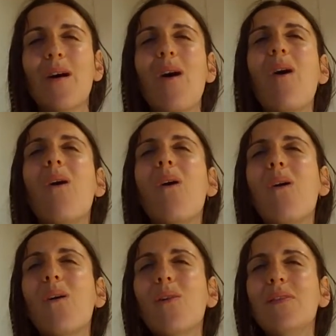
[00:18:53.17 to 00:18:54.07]

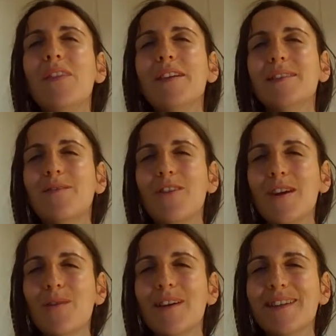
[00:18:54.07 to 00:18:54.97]
hold these
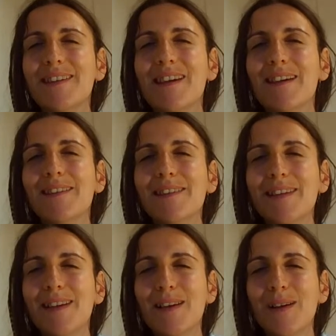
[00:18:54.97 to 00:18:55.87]
frequencies,